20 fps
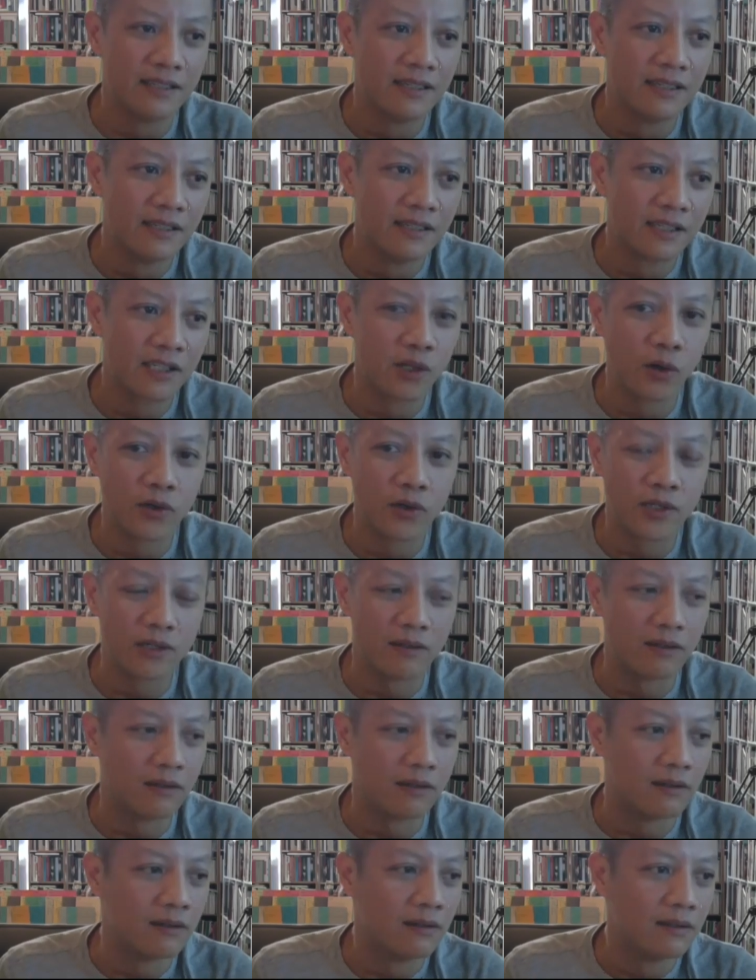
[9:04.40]

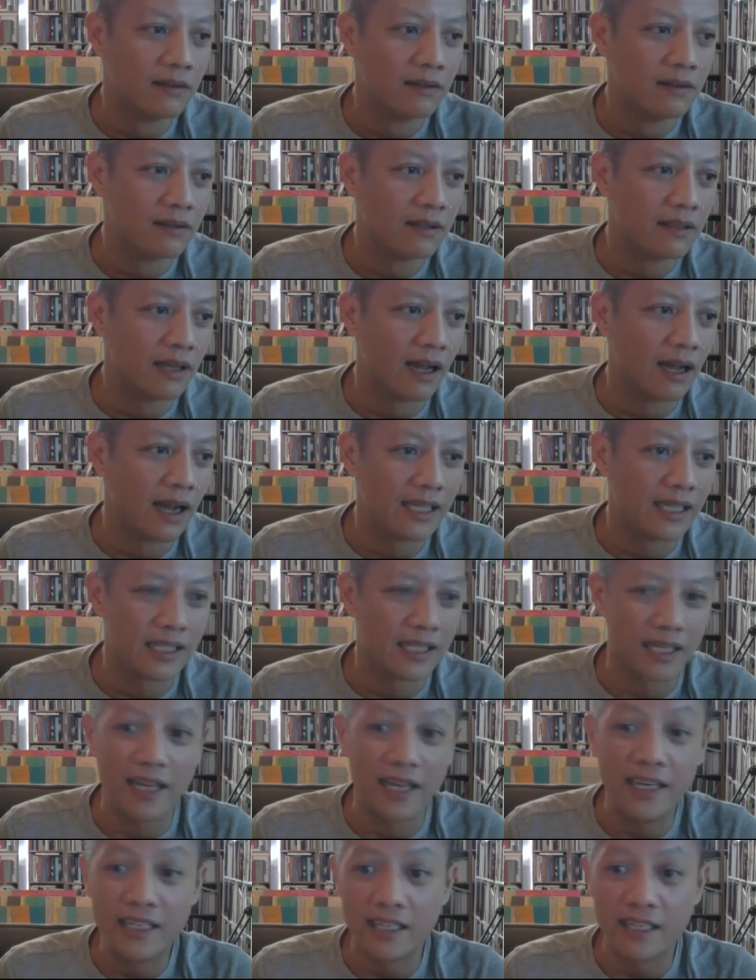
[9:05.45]
social
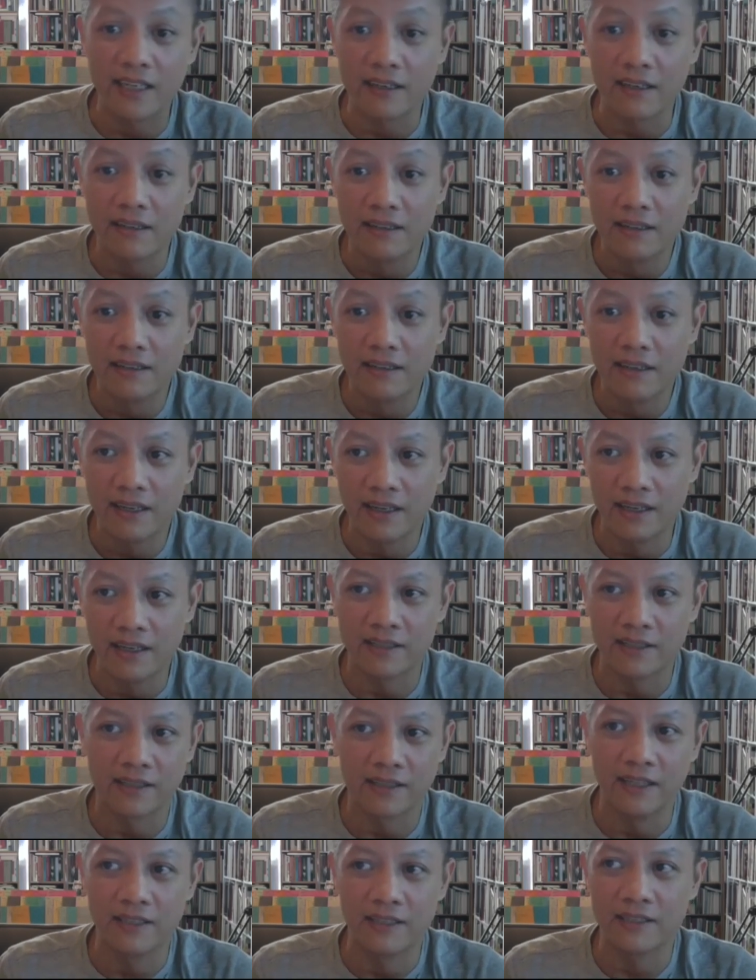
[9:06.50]
isolation
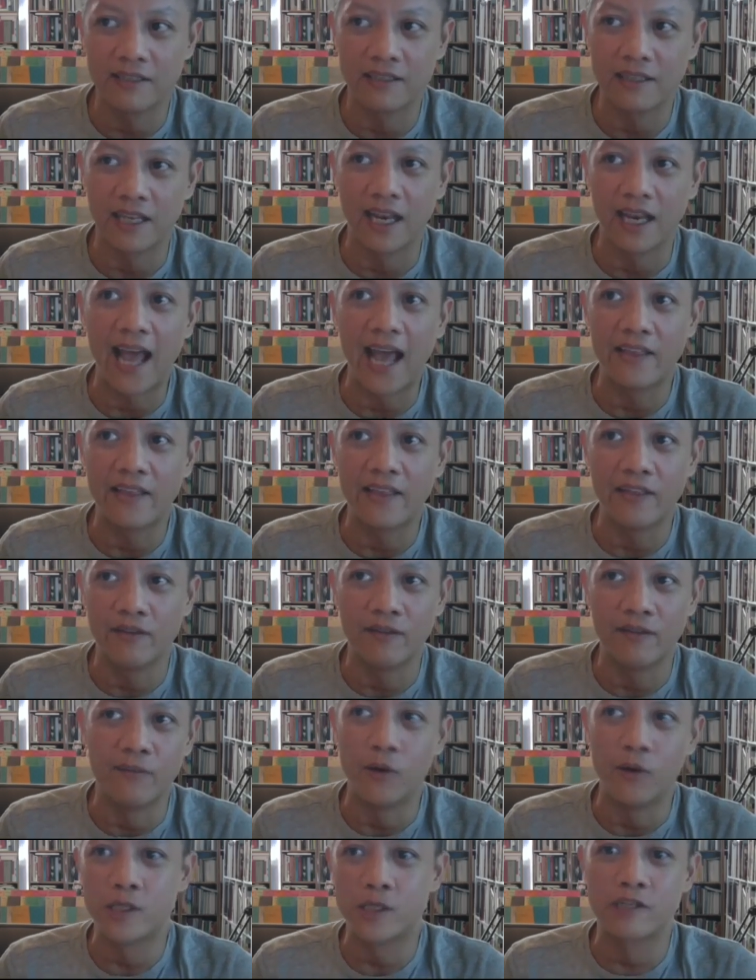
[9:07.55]
is, is the, la- the, the
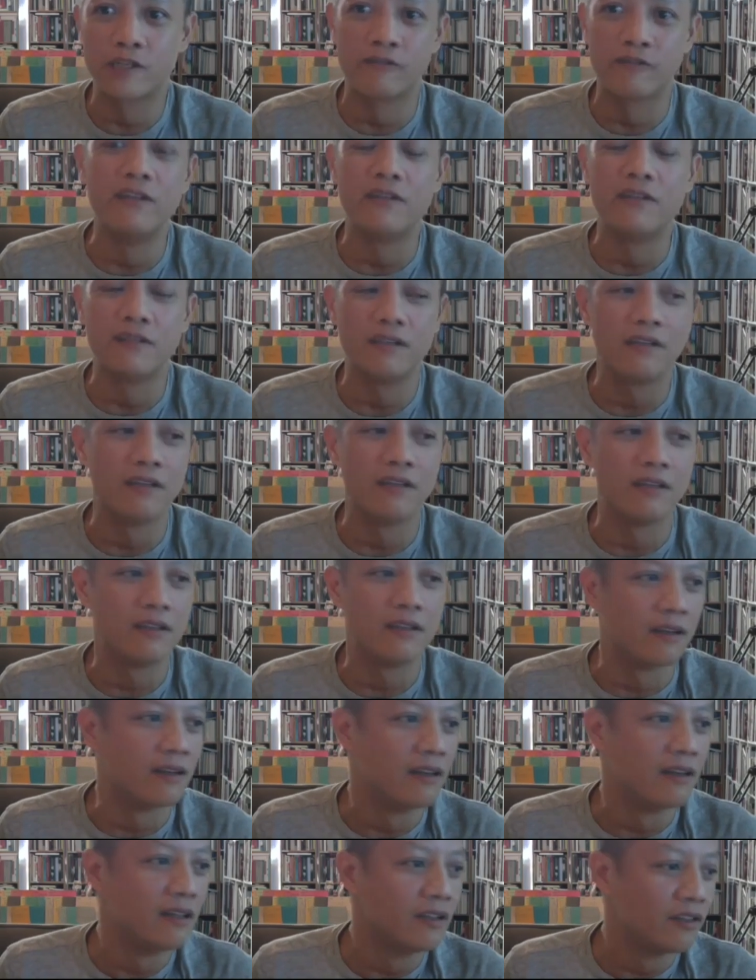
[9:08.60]
most, the,
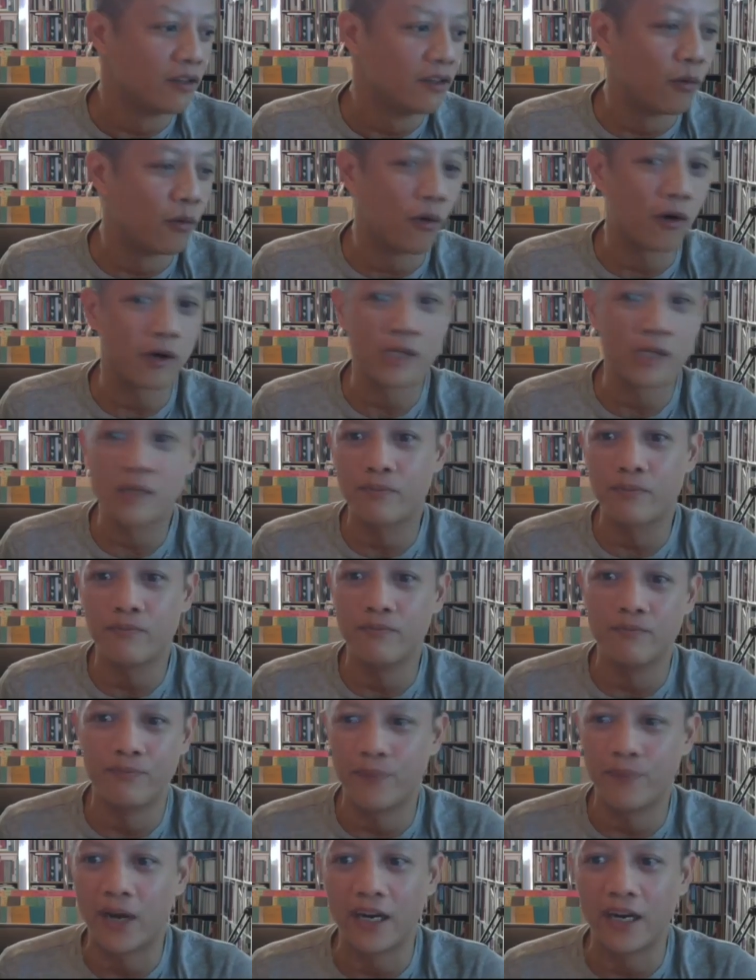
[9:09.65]
the, the worst
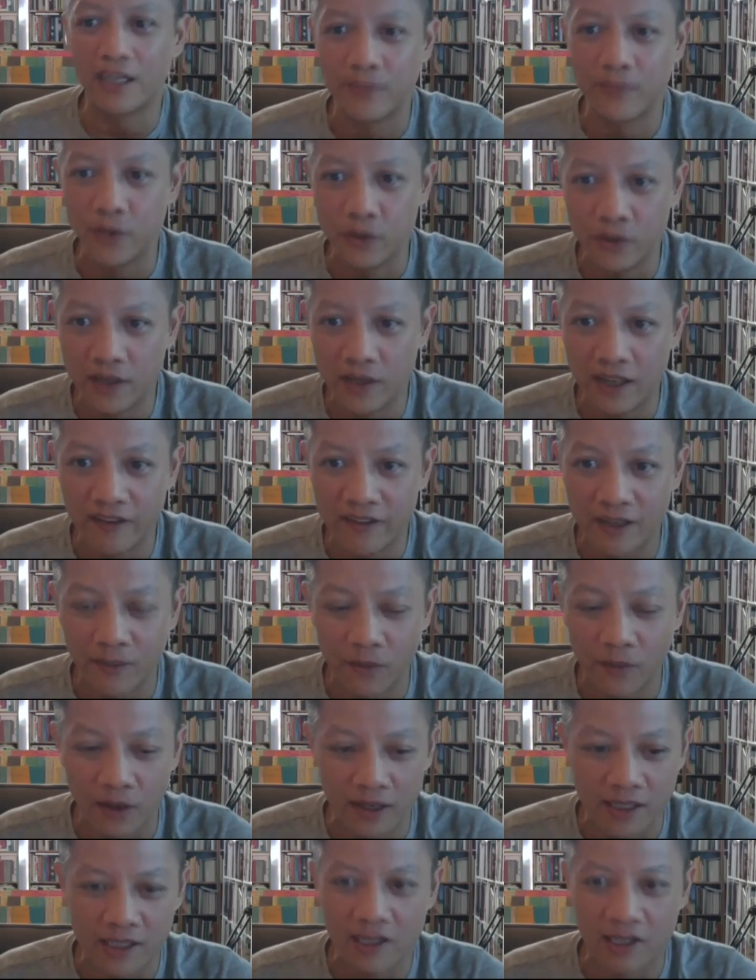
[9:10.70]
punishment you can give
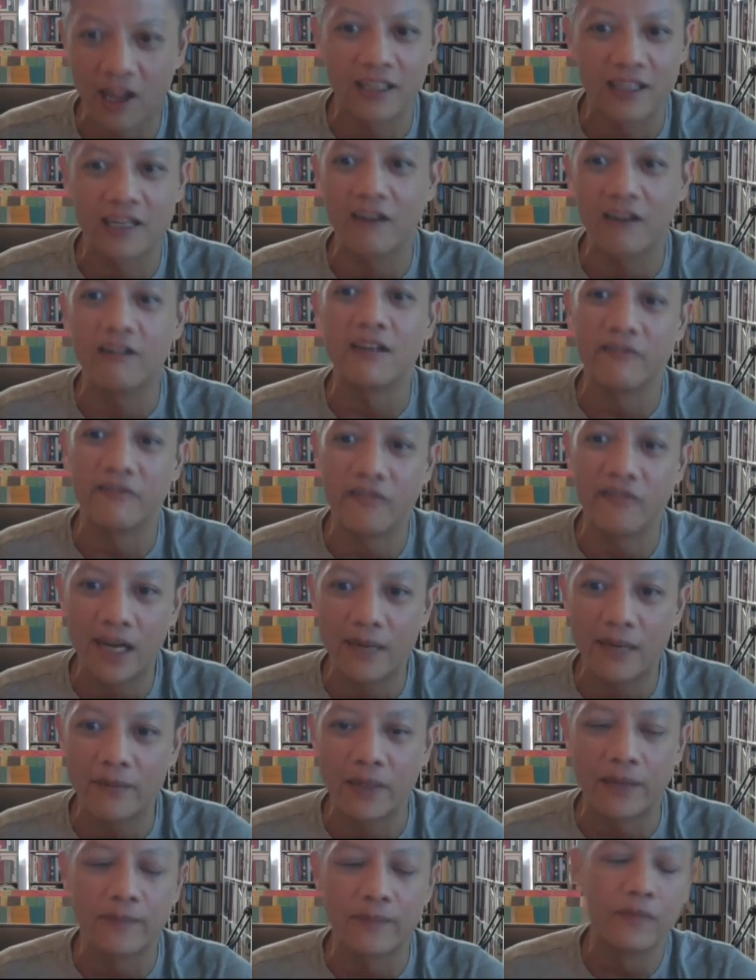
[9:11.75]
someone is solitary
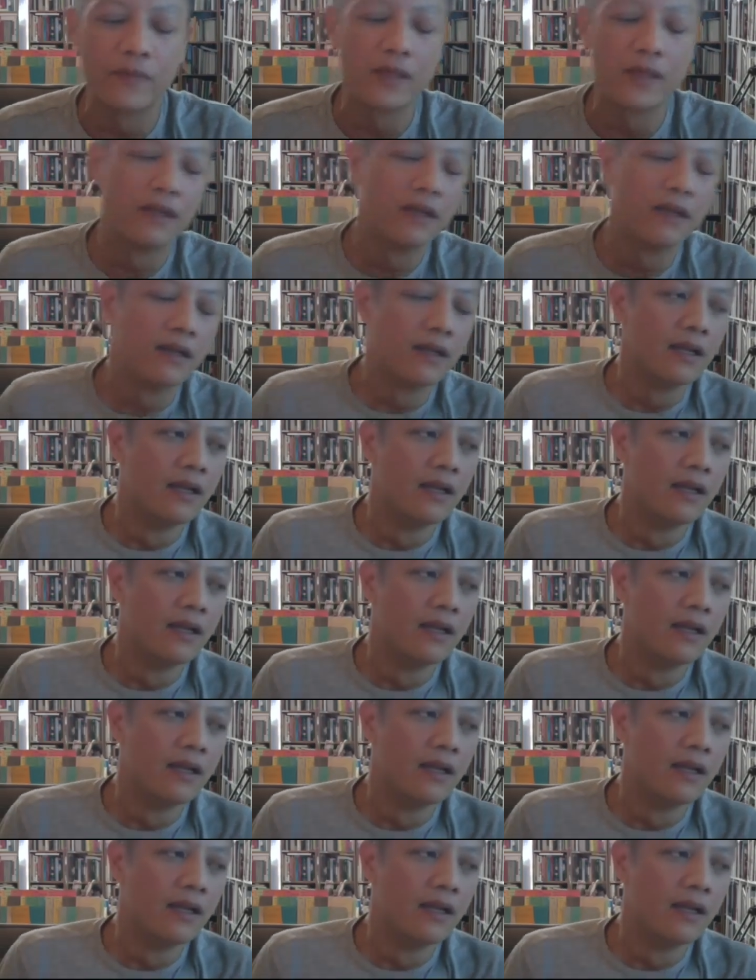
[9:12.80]
confinement. Mm-hmm.